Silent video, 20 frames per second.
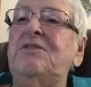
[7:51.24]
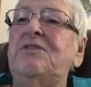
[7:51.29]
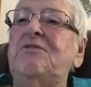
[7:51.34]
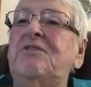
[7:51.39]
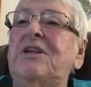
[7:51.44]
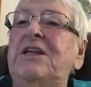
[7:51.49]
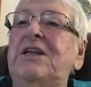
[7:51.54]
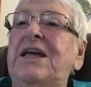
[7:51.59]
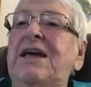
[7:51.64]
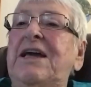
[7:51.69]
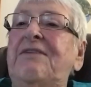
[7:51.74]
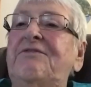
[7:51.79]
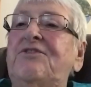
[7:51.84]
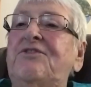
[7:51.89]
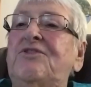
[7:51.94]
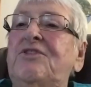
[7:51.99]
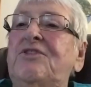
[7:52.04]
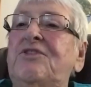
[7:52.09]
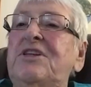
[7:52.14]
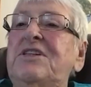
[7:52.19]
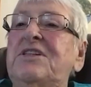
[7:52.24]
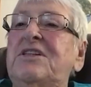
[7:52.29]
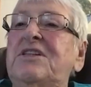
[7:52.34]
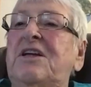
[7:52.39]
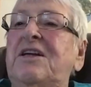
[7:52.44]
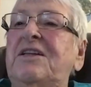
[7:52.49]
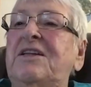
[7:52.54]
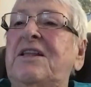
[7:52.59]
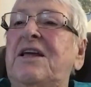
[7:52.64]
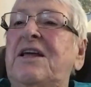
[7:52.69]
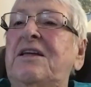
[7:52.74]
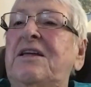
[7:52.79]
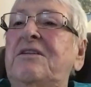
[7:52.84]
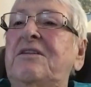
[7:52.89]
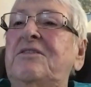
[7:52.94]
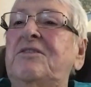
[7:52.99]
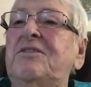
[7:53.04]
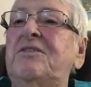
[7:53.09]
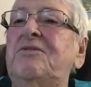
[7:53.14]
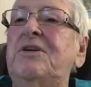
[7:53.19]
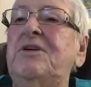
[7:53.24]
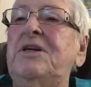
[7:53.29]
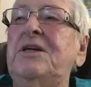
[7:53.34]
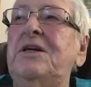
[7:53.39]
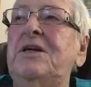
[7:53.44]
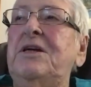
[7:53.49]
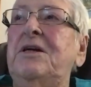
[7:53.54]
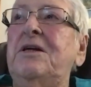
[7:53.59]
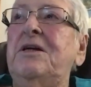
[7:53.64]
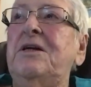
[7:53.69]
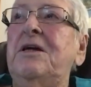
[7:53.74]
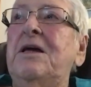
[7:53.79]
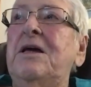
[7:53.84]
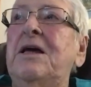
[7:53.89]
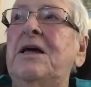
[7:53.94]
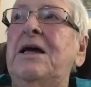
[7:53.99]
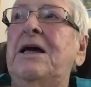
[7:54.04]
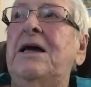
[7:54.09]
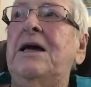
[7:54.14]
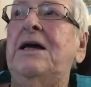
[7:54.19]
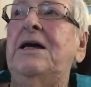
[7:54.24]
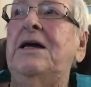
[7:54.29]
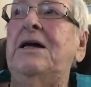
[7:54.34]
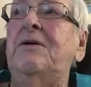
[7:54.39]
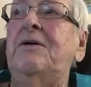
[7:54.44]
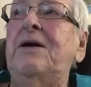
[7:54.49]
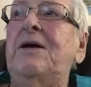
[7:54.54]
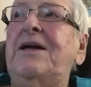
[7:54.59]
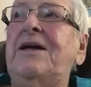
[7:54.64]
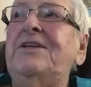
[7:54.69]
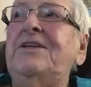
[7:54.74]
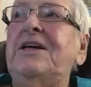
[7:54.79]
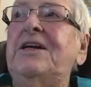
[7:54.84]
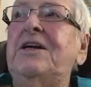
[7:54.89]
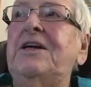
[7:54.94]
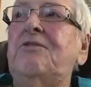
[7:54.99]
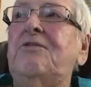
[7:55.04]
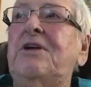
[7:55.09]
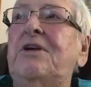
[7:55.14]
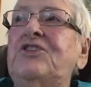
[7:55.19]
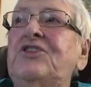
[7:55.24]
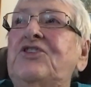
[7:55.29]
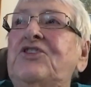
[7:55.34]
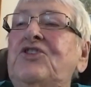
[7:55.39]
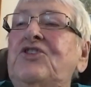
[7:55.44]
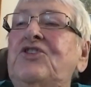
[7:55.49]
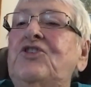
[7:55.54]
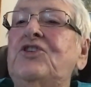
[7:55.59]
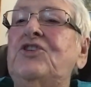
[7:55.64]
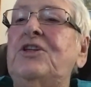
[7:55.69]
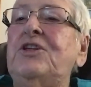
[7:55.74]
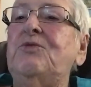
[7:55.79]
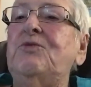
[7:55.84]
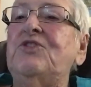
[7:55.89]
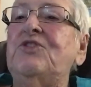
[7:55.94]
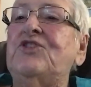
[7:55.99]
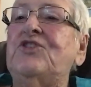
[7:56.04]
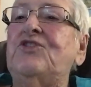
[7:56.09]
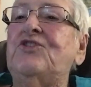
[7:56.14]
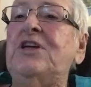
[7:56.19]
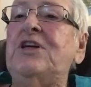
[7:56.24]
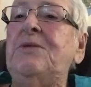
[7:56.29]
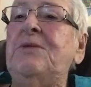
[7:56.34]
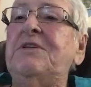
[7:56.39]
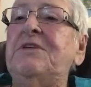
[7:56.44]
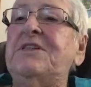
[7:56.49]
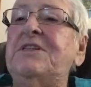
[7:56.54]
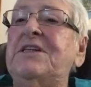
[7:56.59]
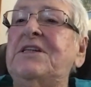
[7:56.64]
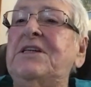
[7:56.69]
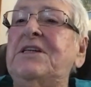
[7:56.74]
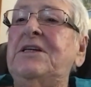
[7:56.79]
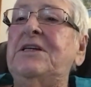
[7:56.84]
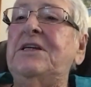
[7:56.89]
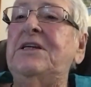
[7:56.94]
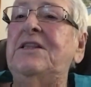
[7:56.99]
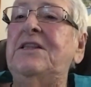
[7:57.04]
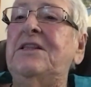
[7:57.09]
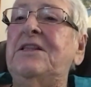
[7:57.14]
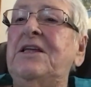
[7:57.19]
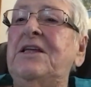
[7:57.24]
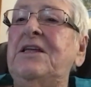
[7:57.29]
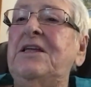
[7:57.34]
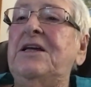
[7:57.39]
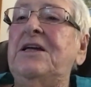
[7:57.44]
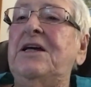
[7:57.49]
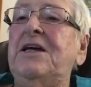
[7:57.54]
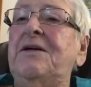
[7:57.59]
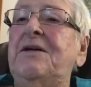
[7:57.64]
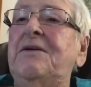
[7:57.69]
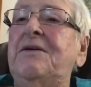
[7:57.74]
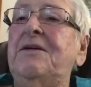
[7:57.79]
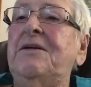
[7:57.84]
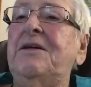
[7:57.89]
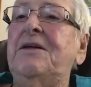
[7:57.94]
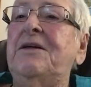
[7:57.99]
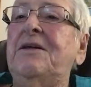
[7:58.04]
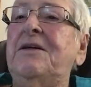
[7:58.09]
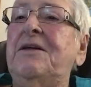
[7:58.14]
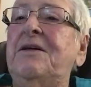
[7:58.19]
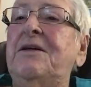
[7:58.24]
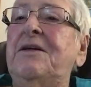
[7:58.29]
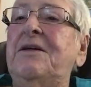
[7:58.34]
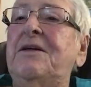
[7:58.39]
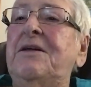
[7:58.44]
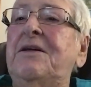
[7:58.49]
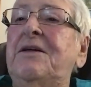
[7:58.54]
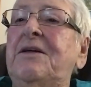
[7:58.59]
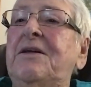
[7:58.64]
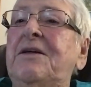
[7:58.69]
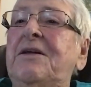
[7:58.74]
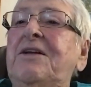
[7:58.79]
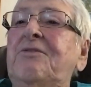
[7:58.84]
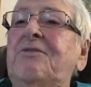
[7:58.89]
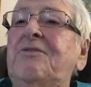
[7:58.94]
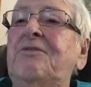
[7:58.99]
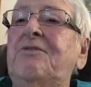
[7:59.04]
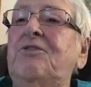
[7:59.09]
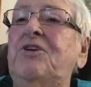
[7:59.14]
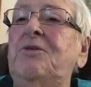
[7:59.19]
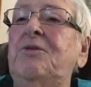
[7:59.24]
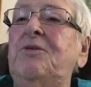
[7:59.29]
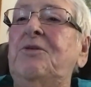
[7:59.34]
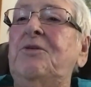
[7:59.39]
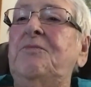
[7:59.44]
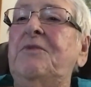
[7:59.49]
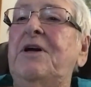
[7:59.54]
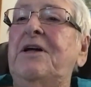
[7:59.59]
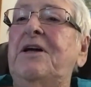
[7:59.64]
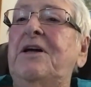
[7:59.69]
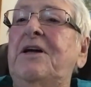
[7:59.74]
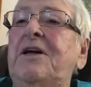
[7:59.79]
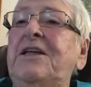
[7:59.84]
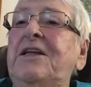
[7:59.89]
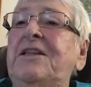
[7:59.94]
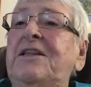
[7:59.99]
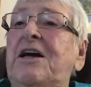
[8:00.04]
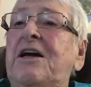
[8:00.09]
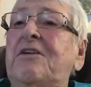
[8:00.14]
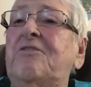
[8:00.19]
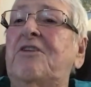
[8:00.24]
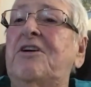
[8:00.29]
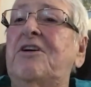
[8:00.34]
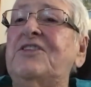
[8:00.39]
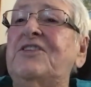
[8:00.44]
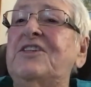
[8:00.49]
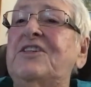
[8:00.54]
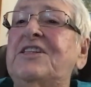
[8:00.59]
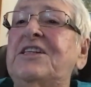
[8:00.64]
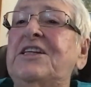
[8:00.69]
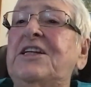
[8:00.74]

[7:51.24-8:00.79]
really have trees like they do here. Our decoration usually was streamers in the dining room and across the ceiling. They